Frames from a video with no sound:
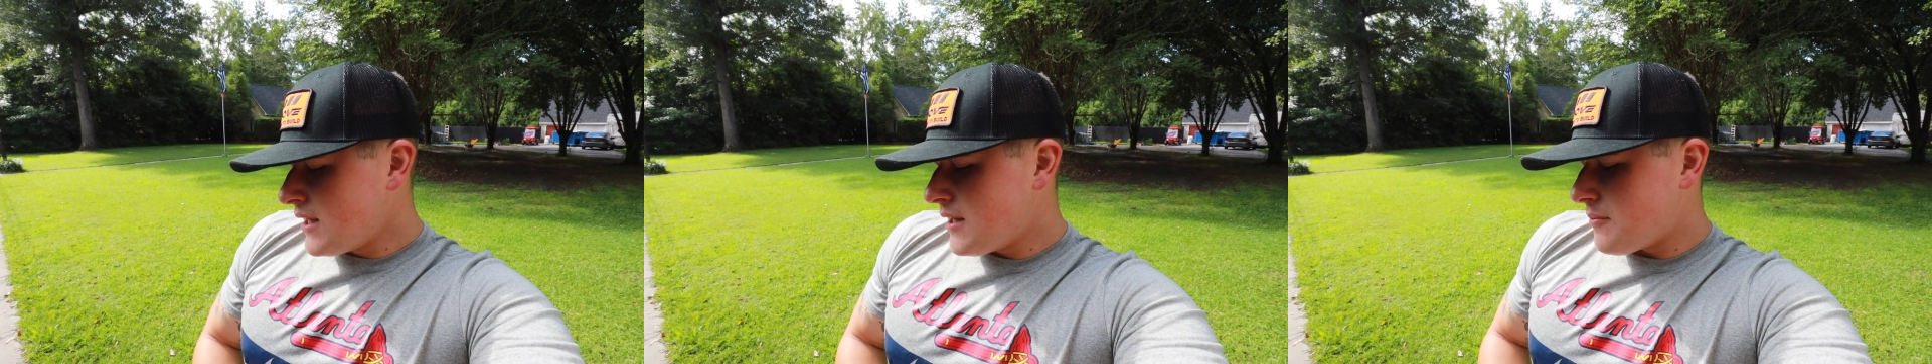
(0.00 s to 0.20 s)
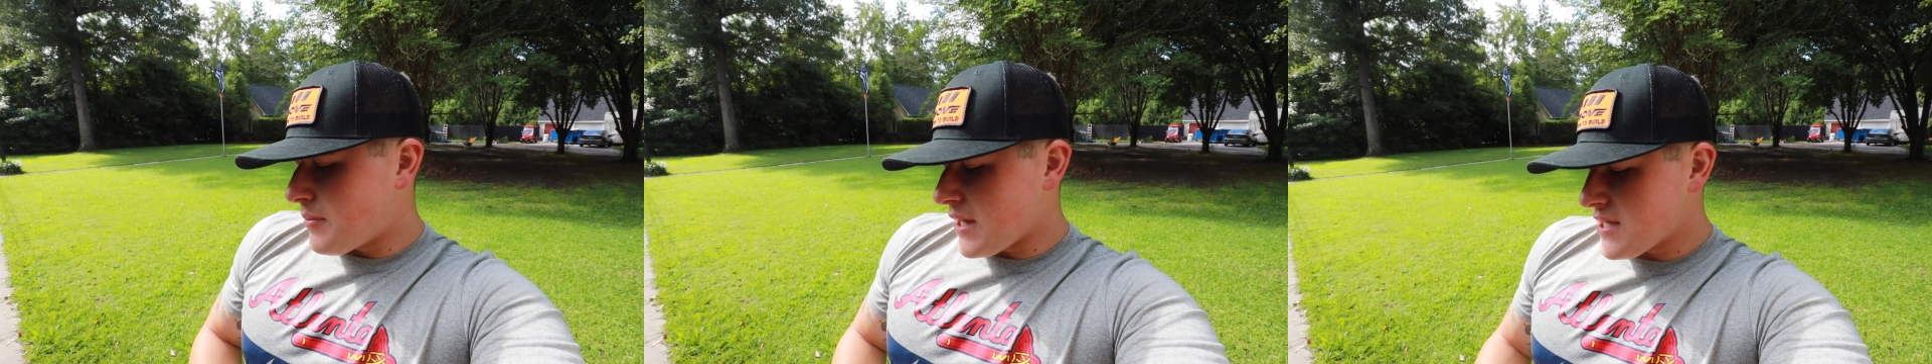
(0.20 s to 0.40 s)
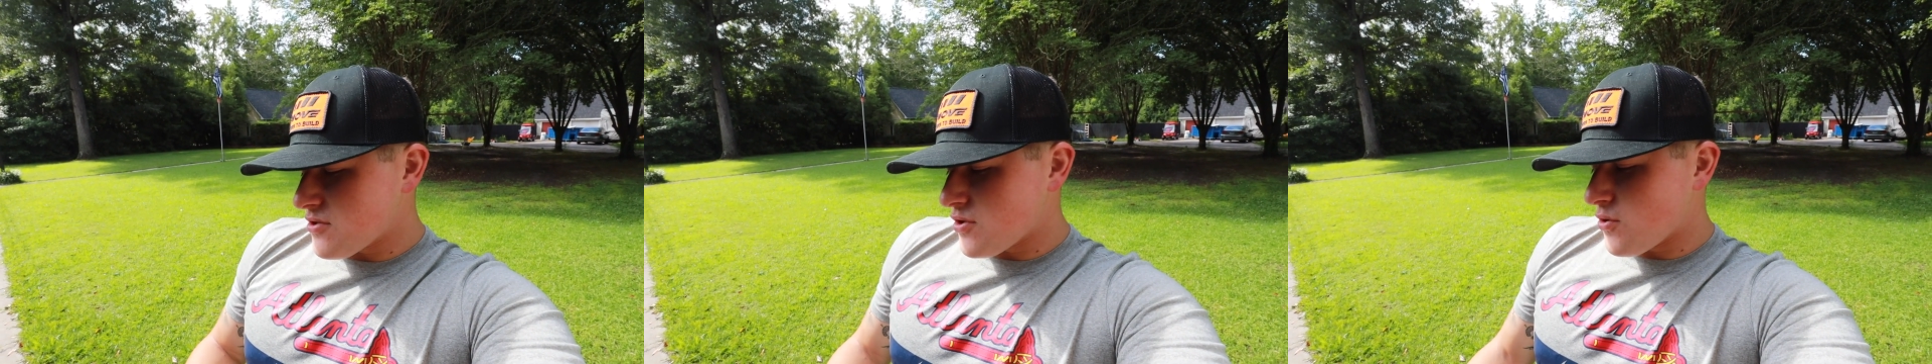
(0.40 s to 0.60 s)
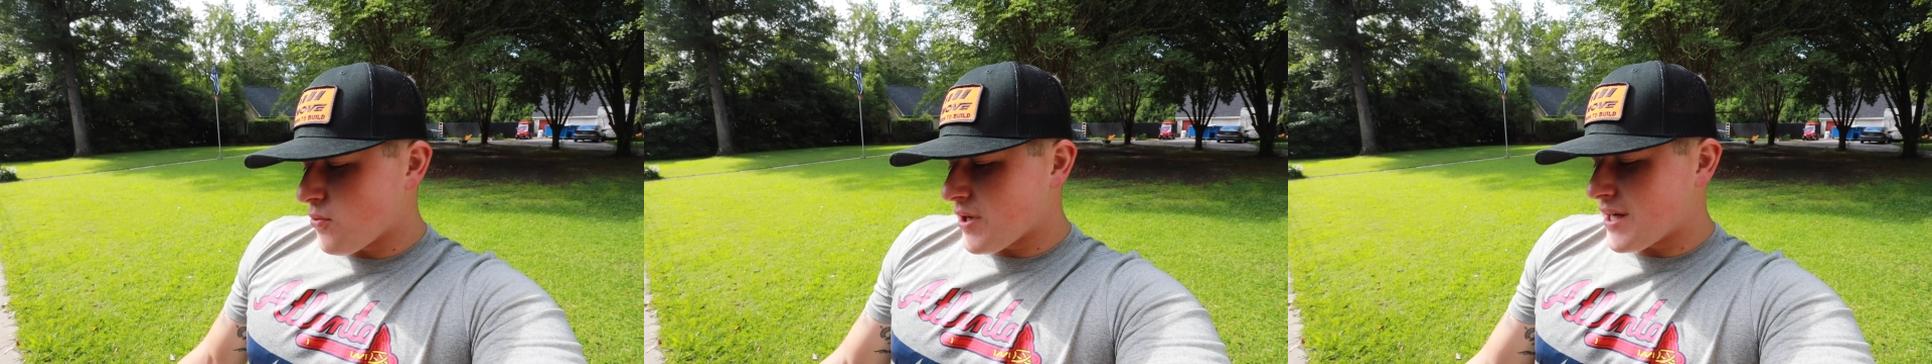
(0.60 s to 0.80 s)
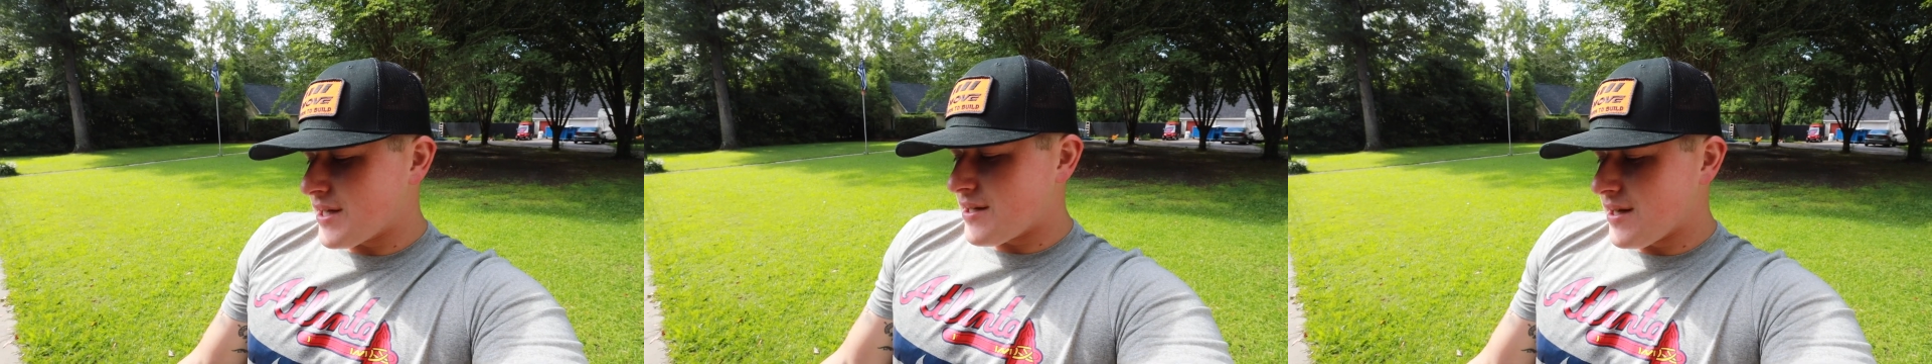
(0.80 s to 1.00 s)
Basically
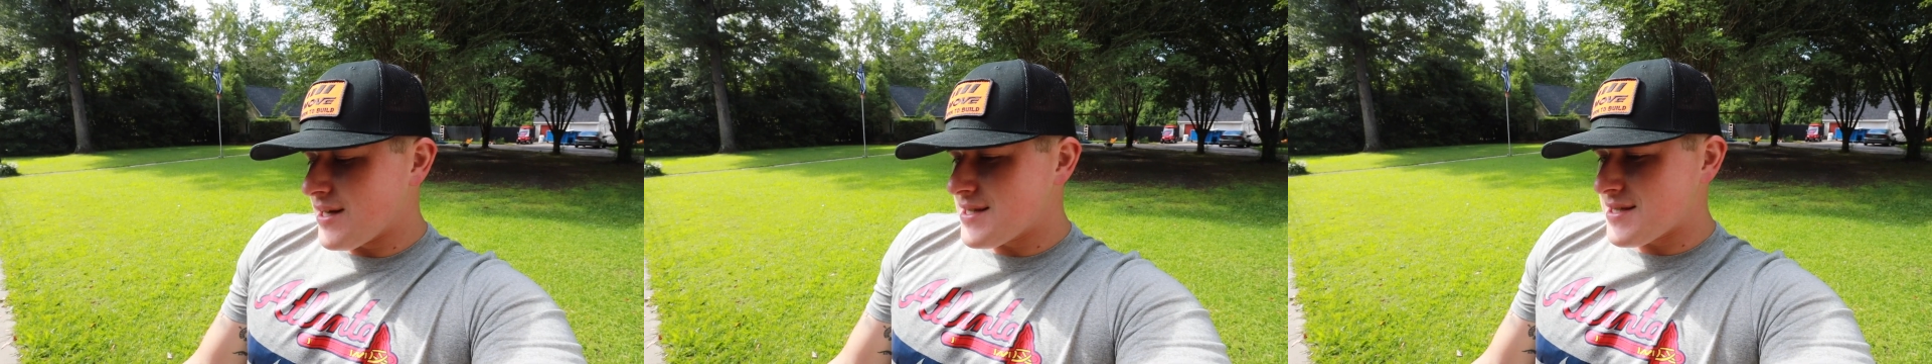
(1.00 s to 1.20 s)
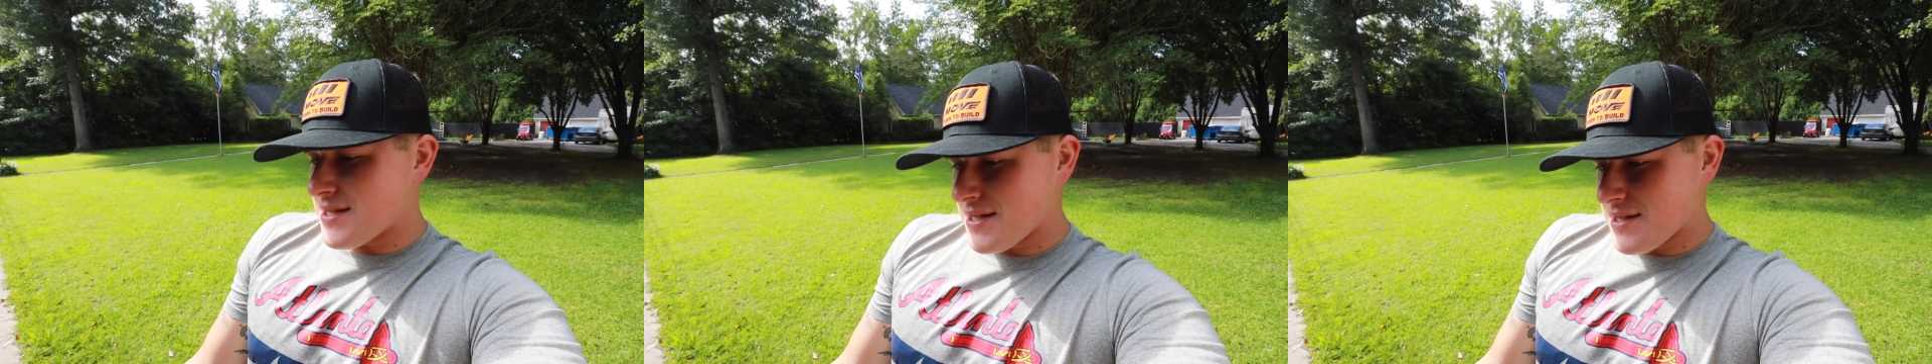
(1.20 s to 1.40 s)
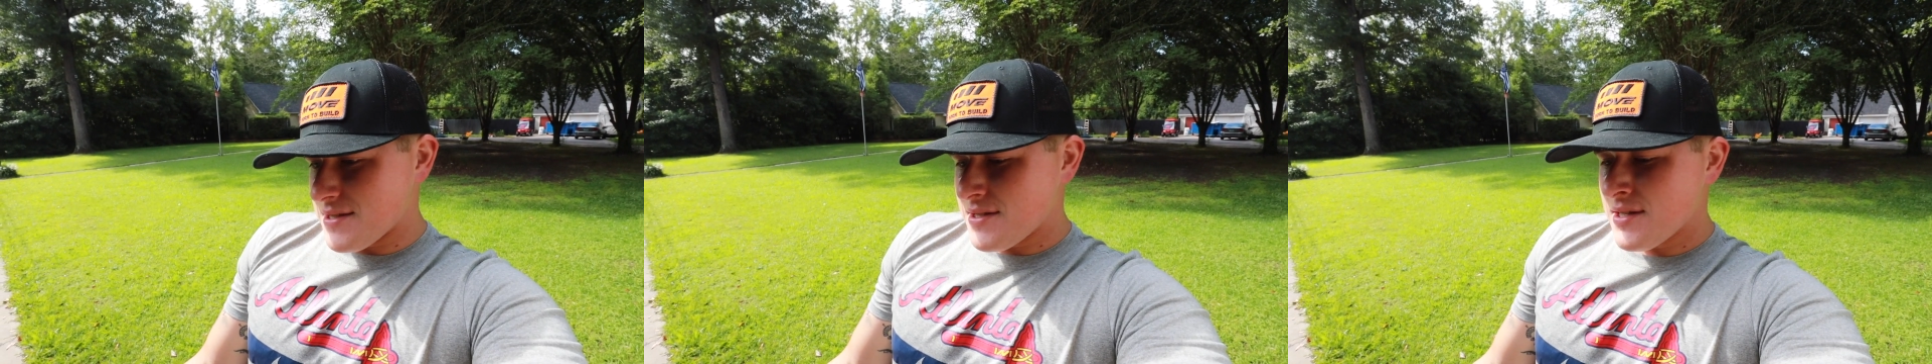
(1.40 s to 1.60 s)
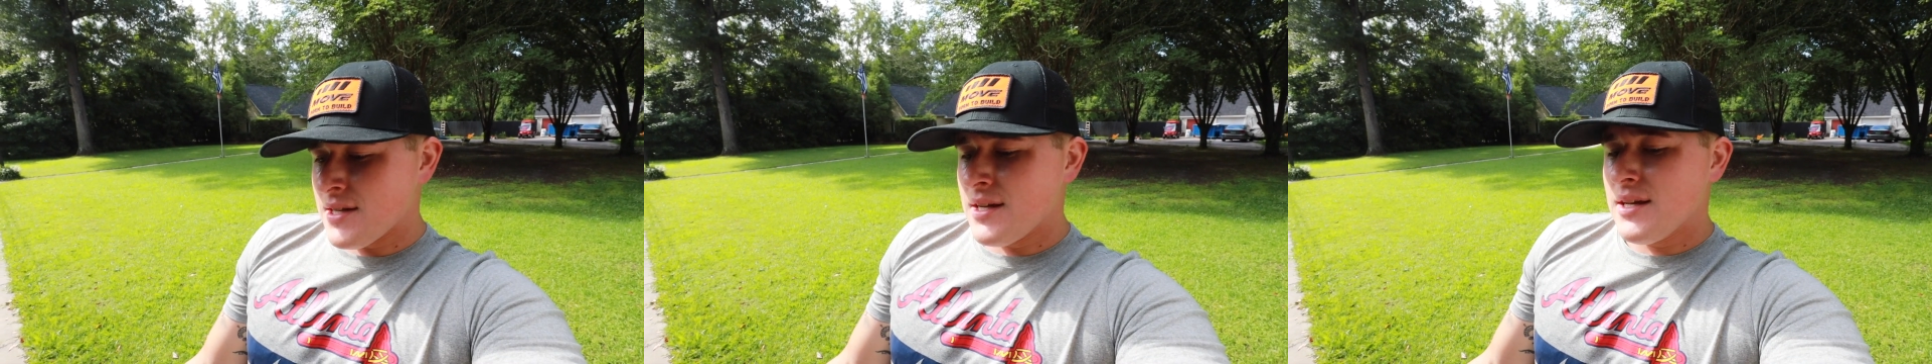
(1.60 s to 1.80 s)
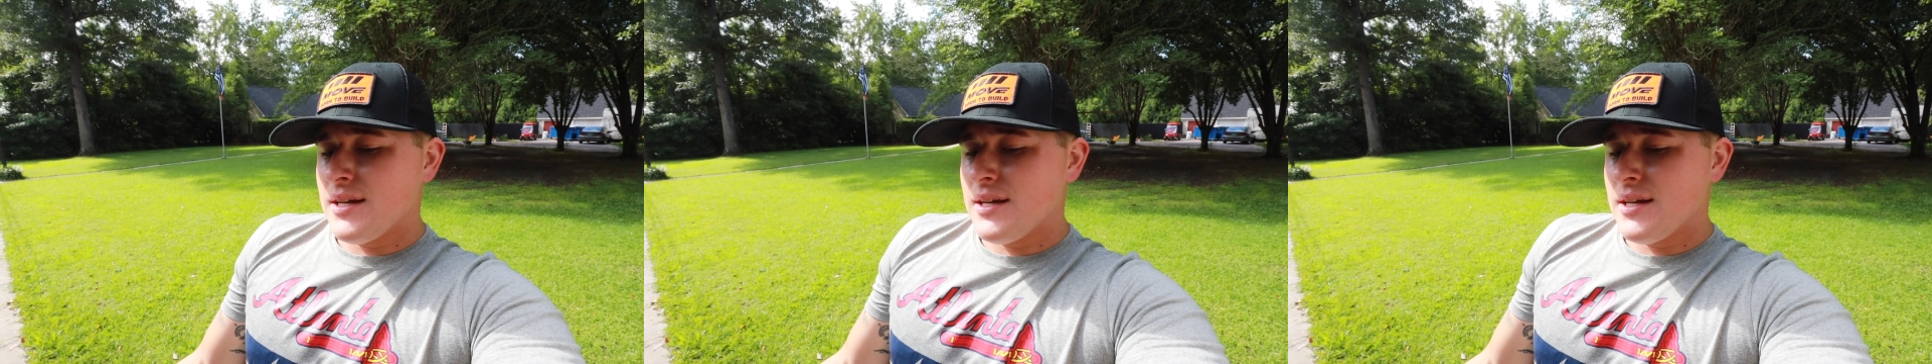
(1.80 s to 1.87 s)
what it does is